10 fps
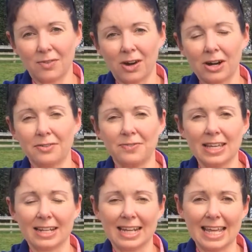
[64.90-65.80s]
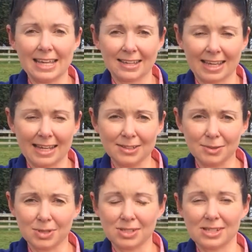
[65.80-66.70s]
via a fecal egg
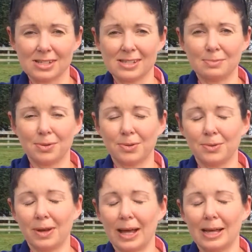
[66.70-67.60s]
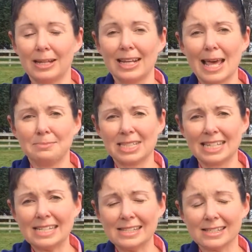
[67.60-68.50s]
count, which is a simple lab
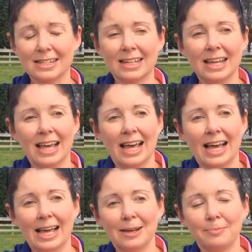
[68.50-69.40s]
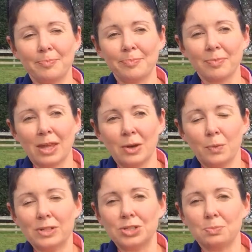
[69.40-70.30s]
test
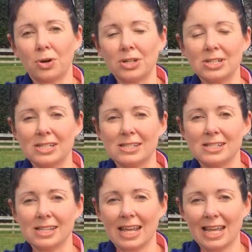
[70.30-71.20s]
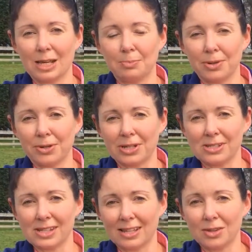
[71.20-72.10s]
which monitors egg
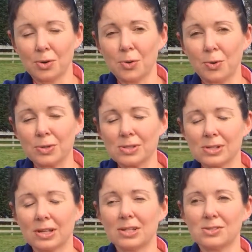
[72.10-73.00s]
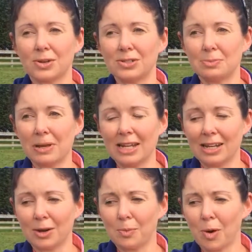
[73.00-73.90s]
burdens in the horse. So
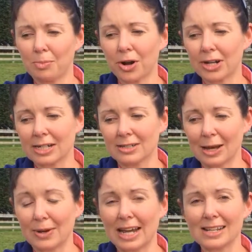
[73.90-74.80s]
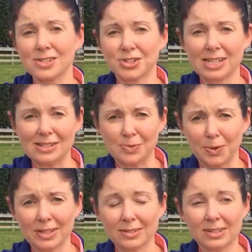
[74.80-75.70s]
depending on what product they were last treated
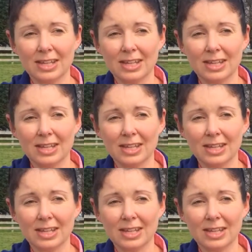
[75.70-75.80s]
with,